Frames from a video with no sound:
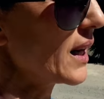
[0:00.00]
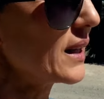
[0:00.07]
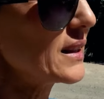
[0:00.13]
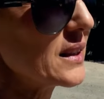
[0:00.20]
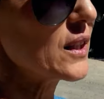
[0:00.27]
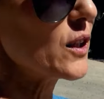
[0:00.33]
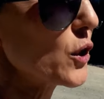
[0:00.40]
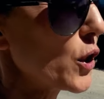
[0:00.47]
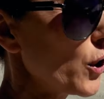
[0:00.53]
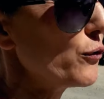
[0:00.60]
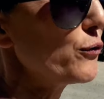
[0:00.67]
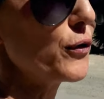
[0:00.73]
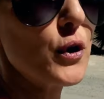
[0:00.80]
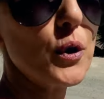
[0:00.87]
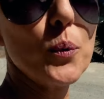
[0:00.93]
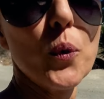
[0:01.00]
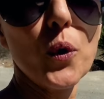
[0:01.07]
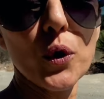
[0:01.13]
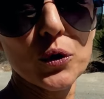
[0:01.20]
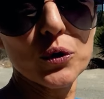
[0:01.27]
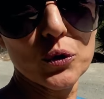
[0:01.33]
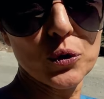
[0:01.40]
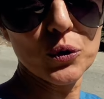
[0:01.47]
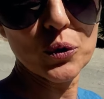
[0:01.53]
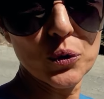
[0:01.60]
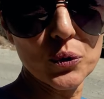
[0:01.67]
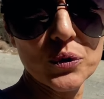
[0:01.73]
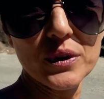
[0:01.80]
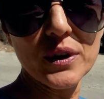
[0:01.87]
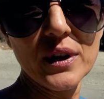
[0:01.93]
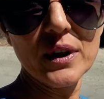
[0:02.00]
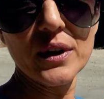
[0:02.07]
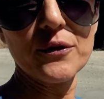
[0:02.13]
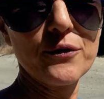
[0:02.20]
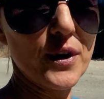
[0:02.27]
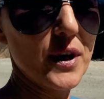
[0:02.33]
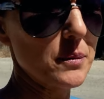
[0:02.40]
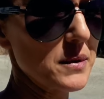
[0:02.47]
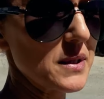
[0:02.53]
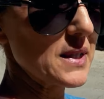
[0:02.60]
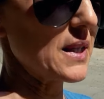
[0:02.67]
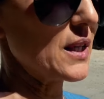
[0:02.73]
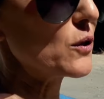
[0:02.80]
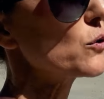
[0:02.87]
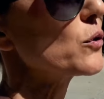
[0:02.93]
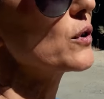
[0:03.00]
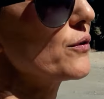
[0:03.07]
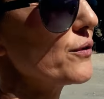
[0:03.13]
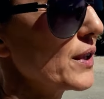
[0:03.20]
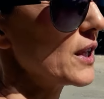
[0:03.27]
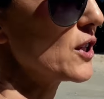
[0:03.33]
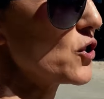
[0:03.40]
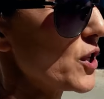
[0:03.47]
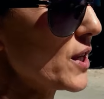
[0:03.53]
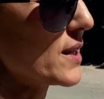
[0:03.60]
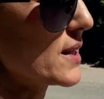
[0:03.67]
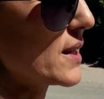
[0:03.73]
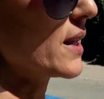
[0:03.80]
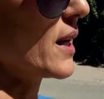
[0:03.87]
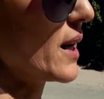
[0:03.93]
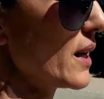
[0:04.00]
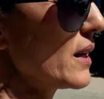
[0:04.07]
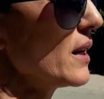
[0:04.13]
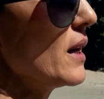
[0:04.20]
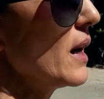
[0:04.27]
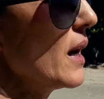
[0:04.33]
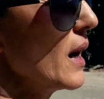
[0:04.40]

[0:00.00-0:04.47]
I didn't go for a walk to the pharmacy, to the village yesterday.